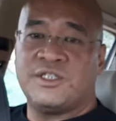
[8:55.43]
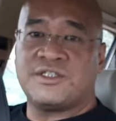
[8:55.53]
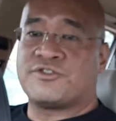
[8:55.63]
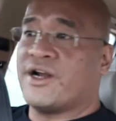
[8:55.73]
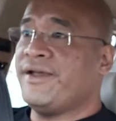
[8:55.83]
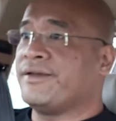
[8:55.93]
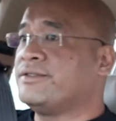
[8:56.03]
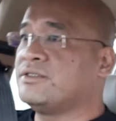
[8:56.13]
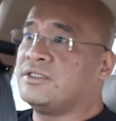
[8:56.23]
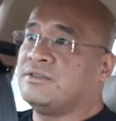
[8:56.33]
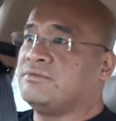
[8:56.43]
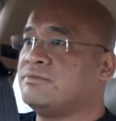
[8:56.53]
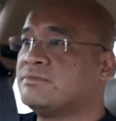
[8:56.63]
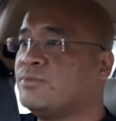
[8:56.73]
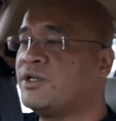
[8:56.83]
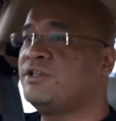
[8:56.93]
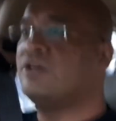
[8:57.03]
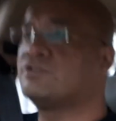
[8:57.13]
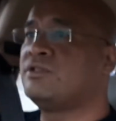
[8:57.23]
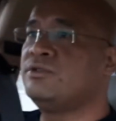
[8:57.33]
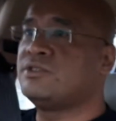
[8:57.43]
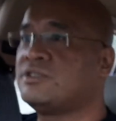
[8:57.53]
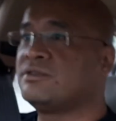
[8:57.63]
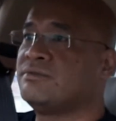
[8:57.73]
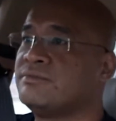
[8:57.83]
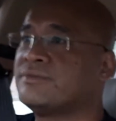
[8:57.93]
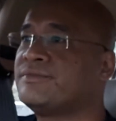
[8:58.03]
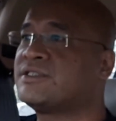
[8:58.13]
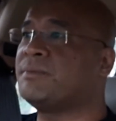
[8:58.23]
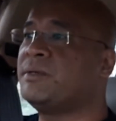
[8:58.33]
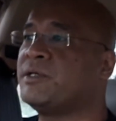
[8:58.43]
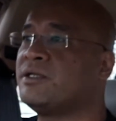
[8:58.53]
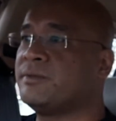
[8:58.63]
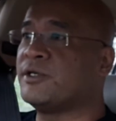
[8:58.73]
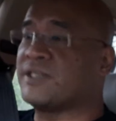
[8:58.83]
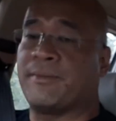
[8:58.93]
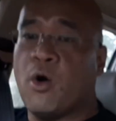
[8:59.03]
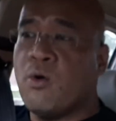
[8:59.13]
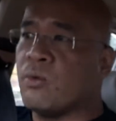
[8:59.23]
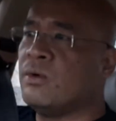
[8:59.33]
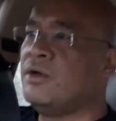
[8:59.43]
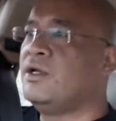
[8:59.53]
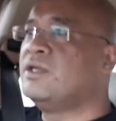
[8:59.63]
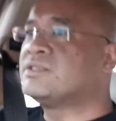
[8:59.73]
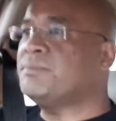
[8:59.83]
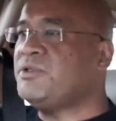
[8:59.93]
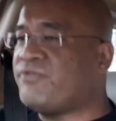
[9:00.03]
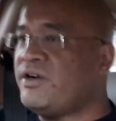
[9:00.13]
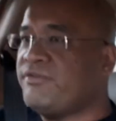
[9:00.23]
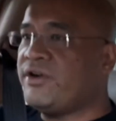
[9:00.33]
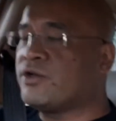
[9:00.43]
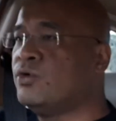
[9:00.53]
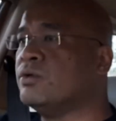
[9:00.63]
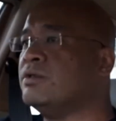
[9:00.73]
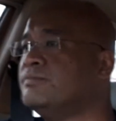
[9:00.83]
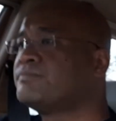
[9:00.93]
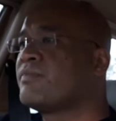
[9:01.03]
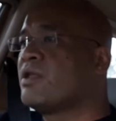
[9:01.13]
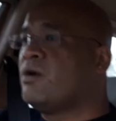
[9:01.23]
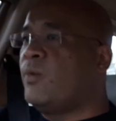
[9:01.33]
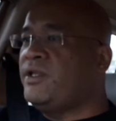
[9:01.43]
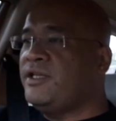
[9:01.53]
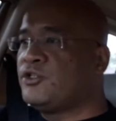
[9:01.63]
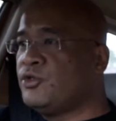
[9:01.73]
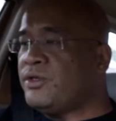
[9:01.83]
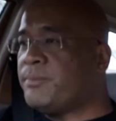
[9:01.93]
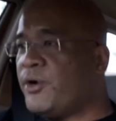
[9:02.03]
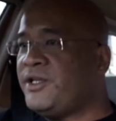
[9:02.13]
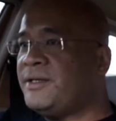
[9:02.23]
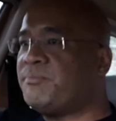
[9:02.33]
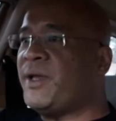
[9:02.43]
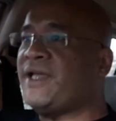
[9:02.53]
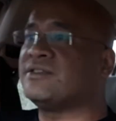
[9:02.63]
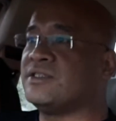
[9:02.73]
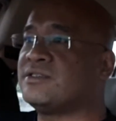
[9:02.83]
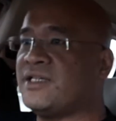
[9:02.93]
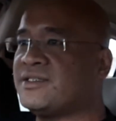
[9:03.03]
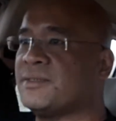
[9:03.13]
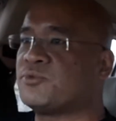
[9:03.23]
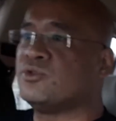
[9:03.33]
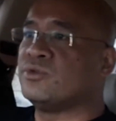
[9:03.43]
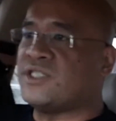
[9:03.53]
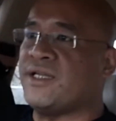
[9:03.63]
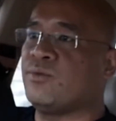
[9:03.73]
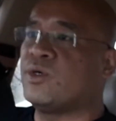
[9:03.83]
try. You know, what do you got to lose? Except maybe a little bit of time. Oh, something very, very cool. When they do the body and paint, it takes up to 10